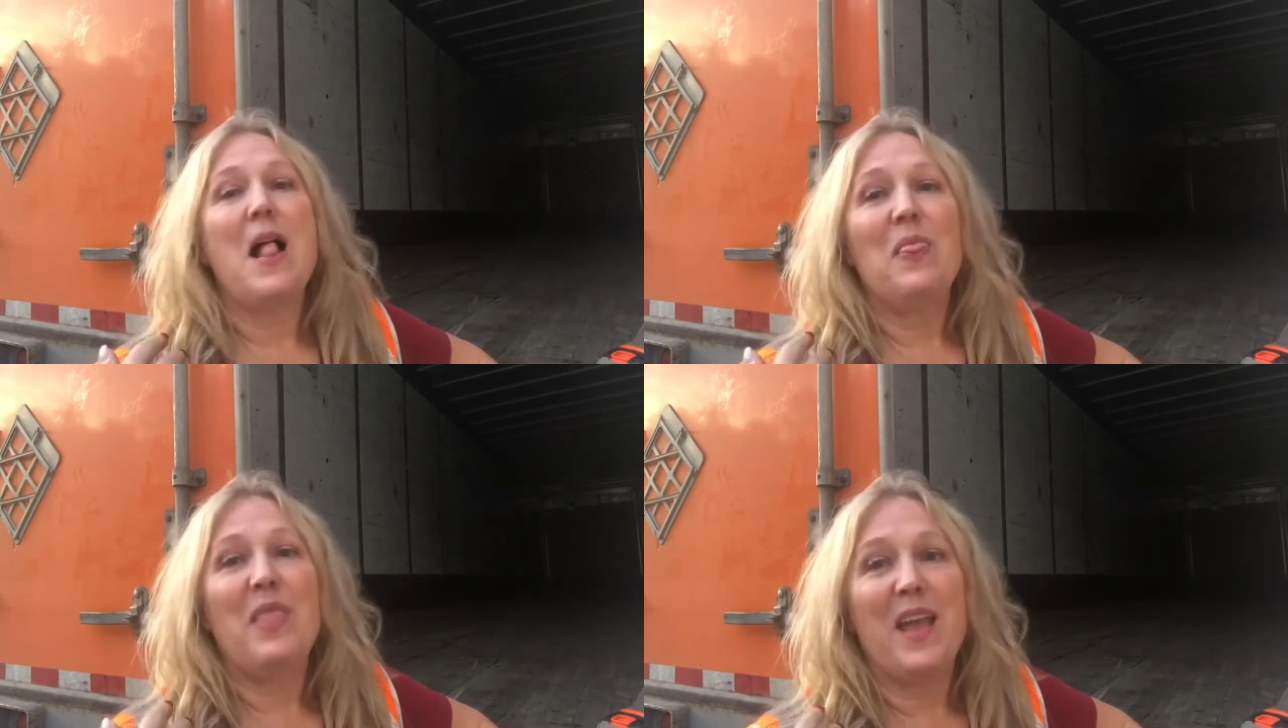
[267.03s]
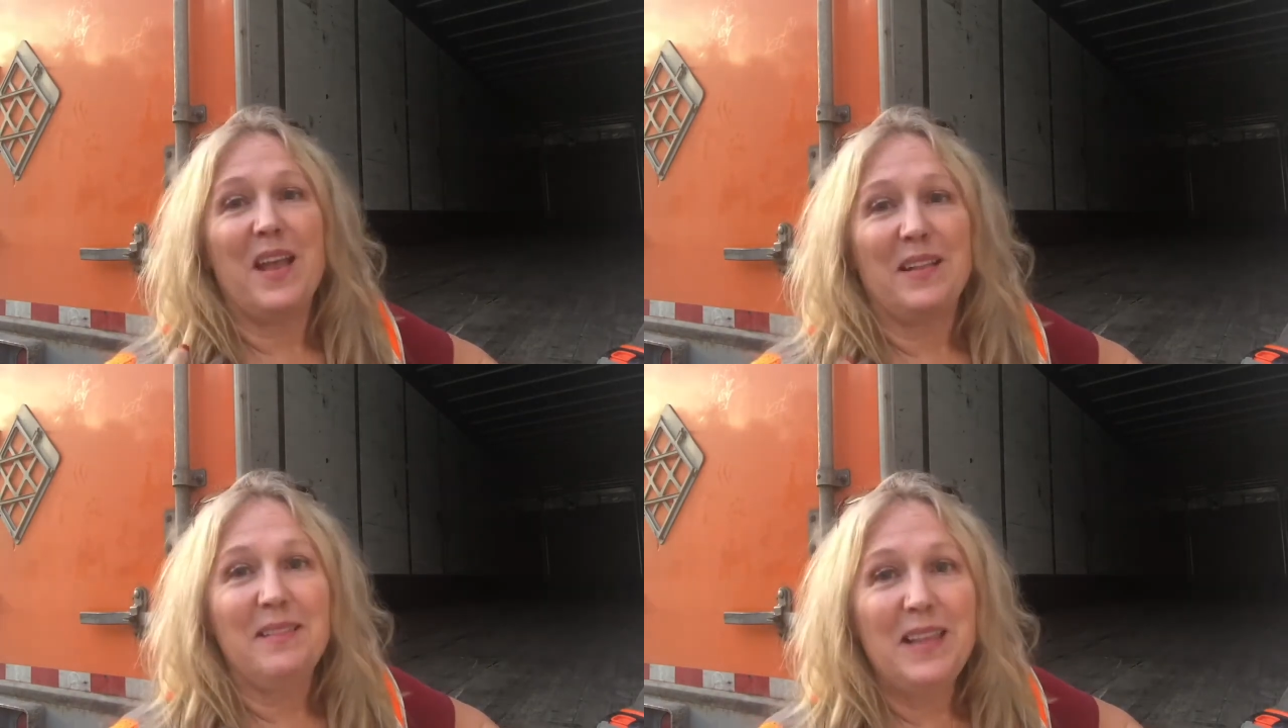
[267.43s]

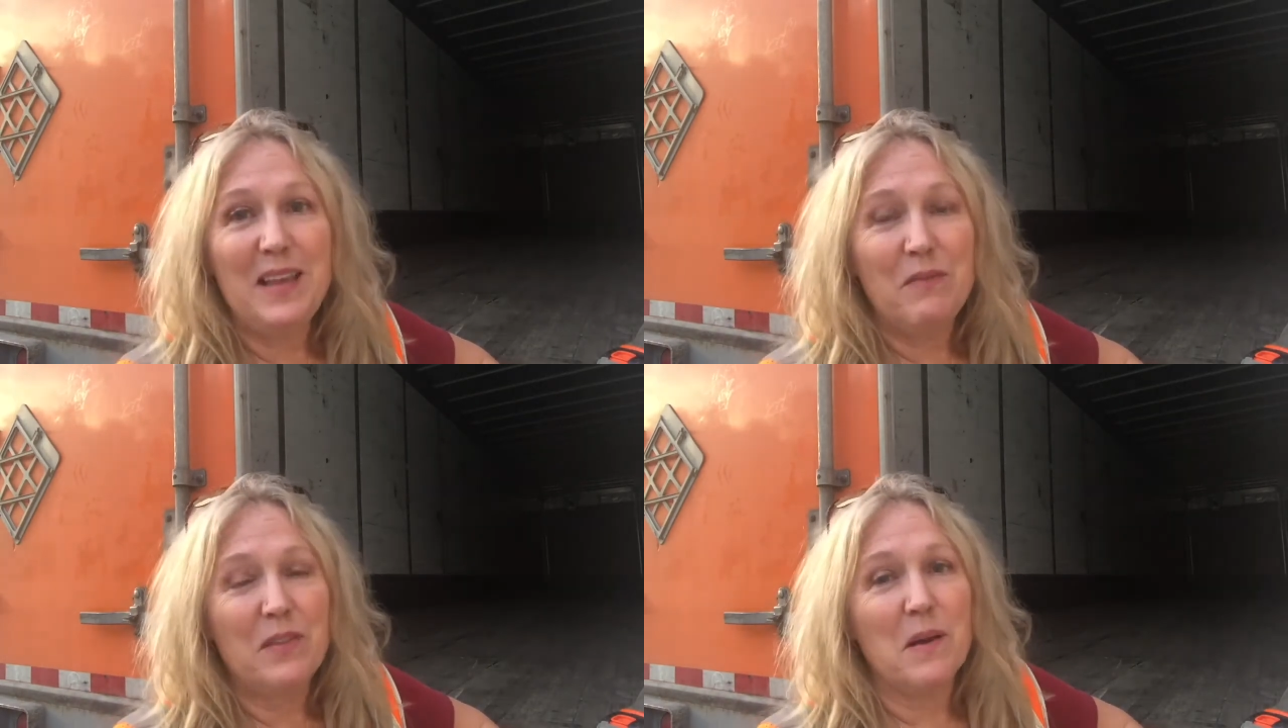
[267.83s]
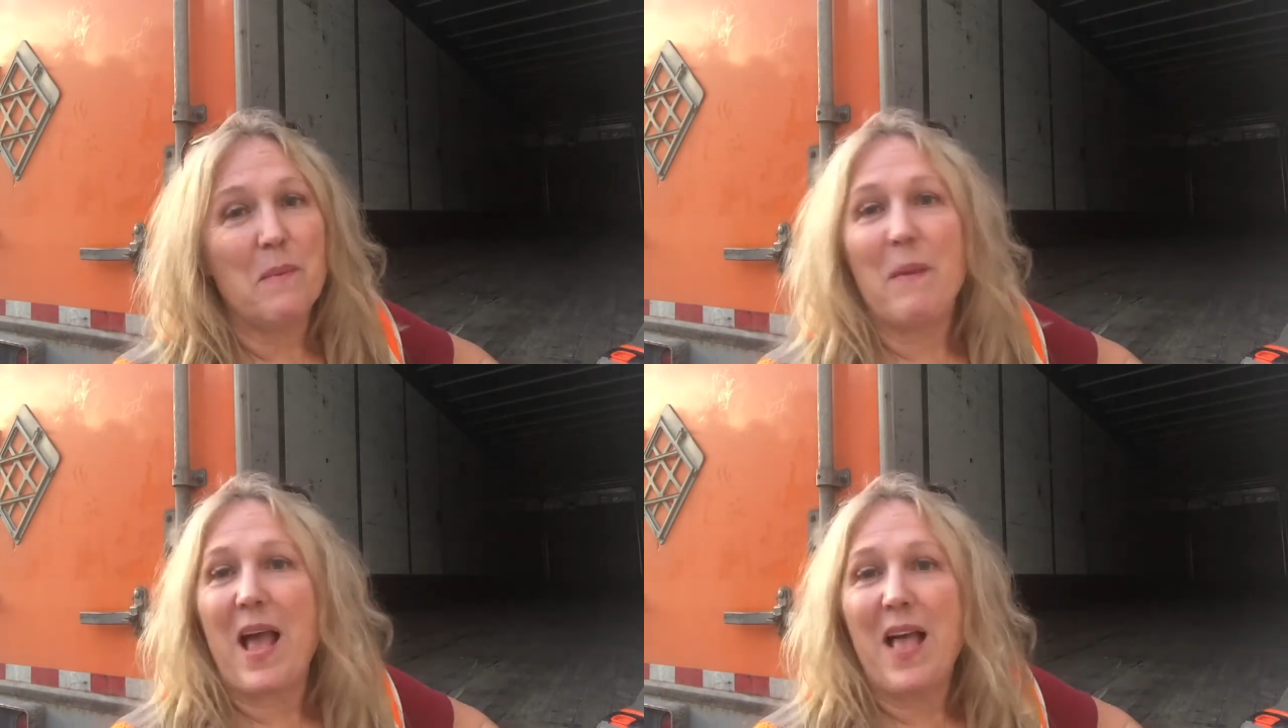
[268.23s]
They leave
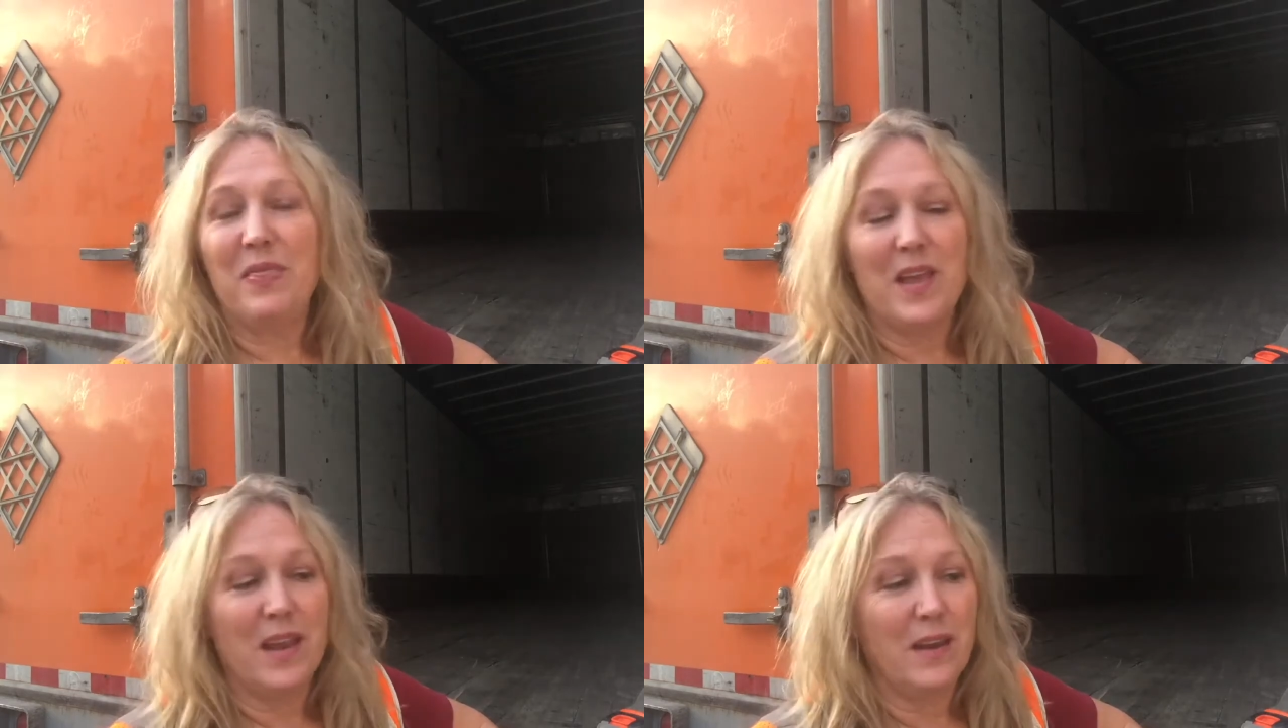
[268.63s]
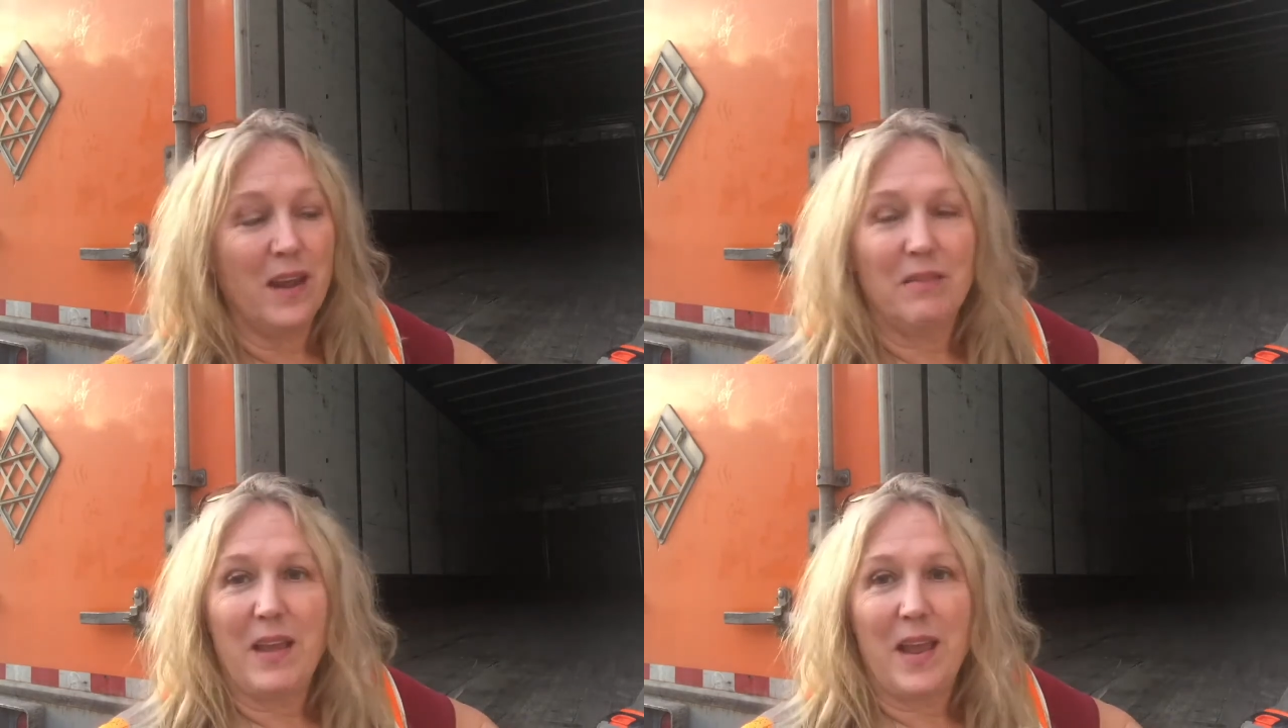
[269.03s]
them and
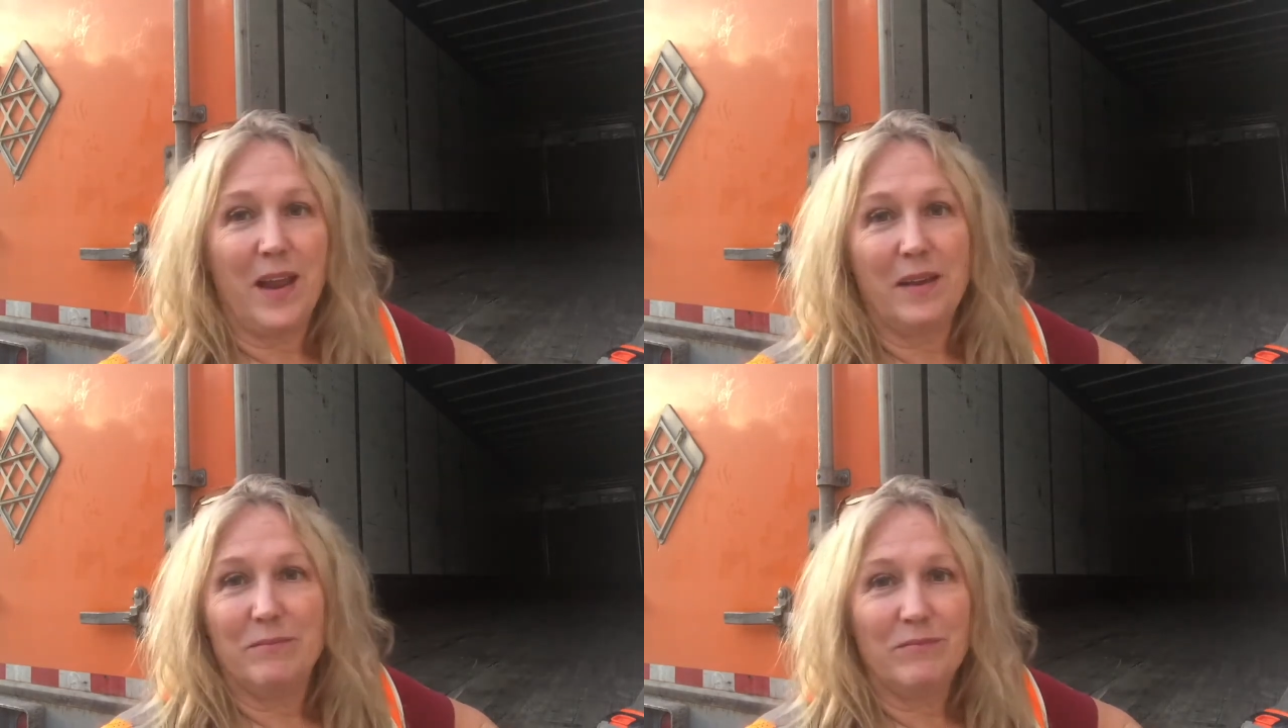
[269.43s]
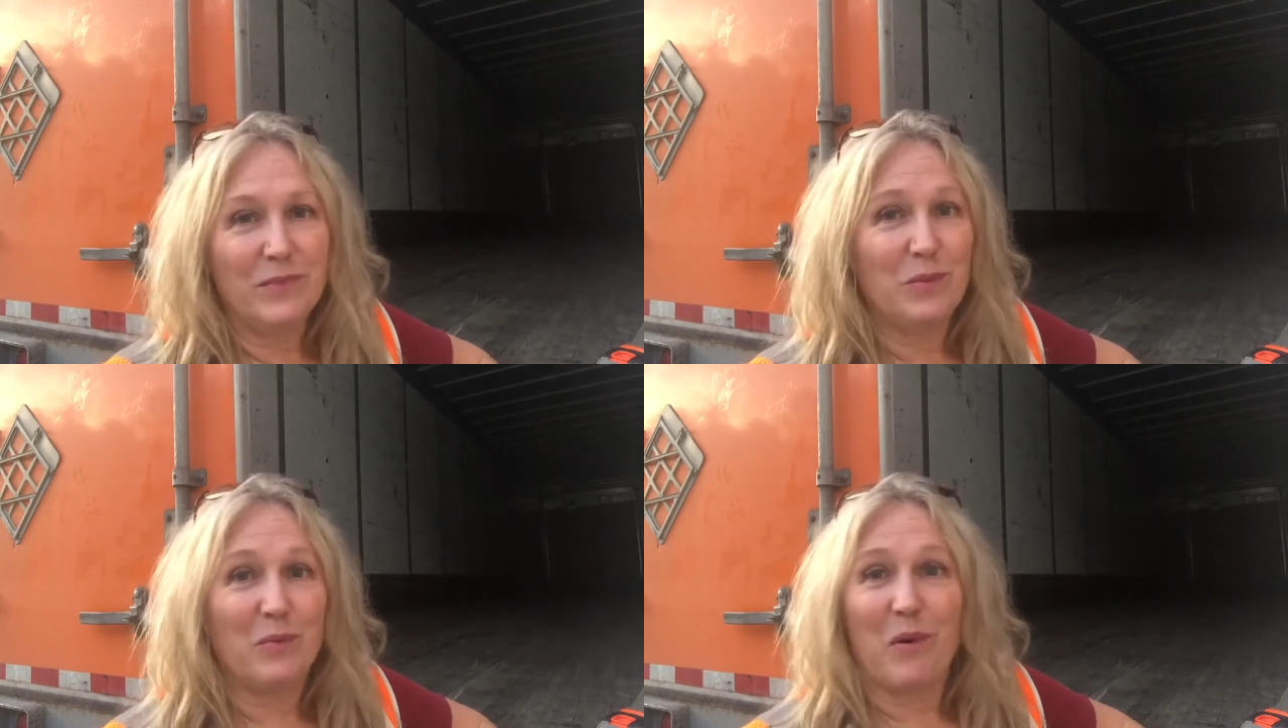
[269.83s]
then
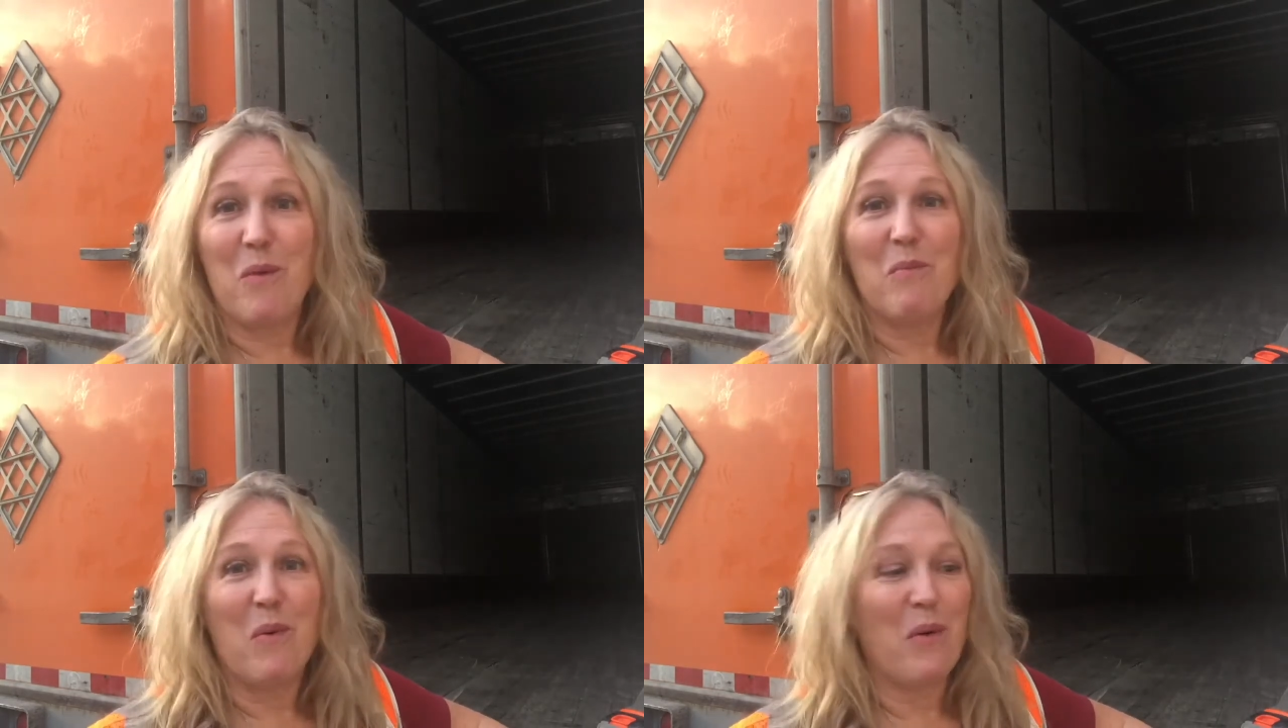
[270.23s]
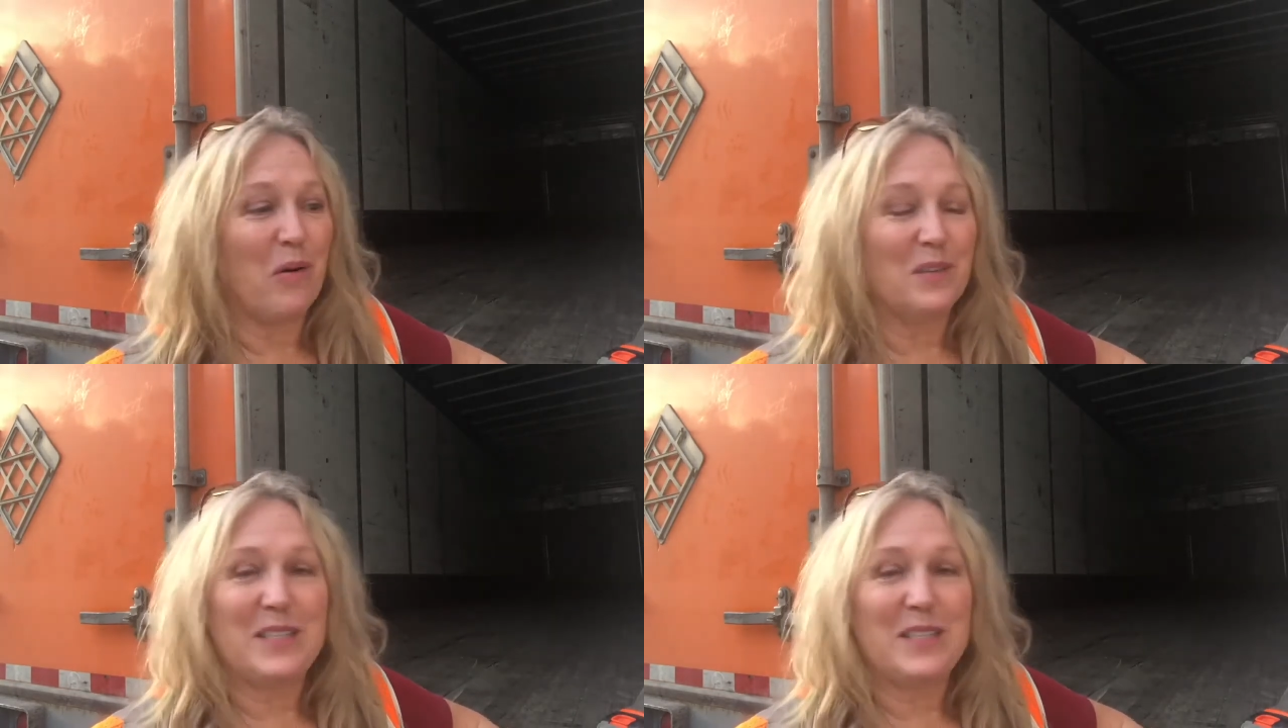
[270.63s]
they grow more